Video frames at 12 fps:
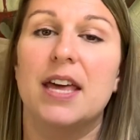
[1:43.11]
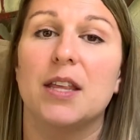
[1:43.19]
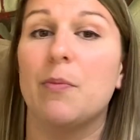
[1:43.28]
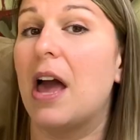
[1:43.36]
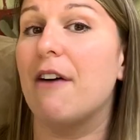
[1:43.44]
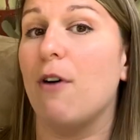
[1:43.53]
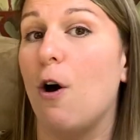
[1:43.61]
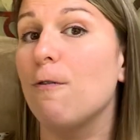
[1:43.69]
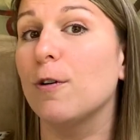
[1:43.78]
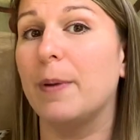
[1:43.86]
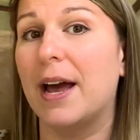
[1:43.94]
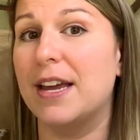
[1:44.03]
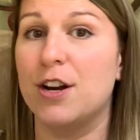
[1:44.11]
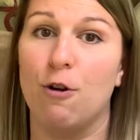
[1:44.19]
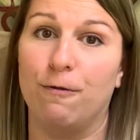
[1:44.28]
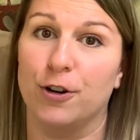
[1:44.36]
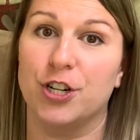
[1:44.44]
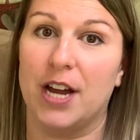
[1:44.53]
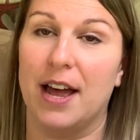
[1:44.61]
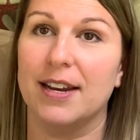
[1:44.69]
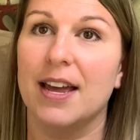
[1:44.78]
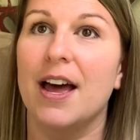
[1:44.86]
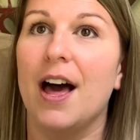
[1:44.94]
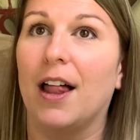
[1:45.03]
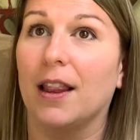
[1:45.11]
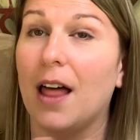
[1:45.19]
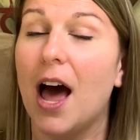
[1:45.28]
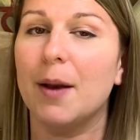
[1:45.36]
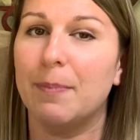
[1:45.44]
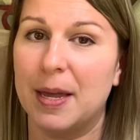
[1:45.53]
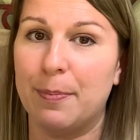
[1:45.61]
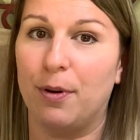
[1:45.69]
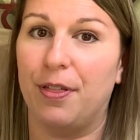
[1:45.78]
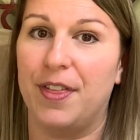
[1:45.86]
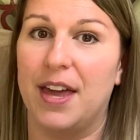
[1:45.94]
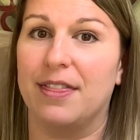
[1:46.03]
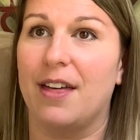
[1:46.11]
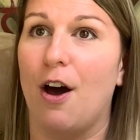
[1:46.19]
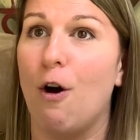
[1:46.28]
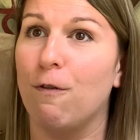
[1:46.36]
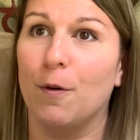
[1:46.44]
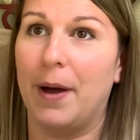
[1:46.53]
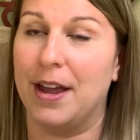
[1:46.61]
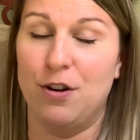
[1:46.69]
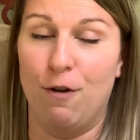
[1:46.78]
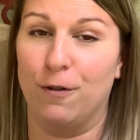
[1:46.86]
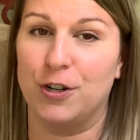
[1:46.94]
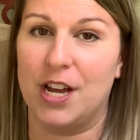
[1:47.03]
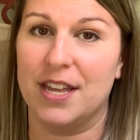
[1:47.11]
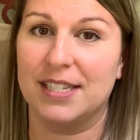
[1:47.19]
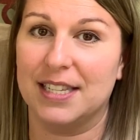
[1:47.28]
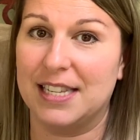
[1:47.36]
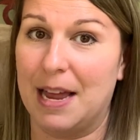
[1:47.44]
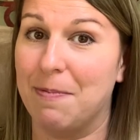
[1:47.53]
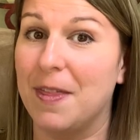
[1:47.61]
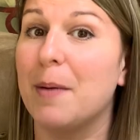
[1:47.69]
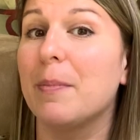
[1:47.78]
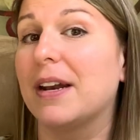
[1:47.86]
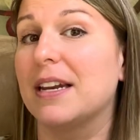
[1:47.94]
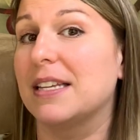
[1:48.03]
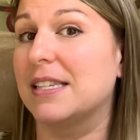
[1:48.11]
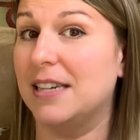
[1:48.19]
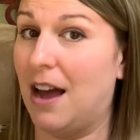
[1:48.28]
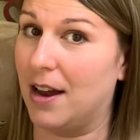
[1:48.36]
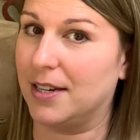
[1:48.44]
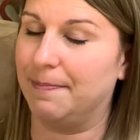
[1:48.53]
Then we have overbite and overjet. A lot of people think that overbite and overjet is the same thing, but it is not.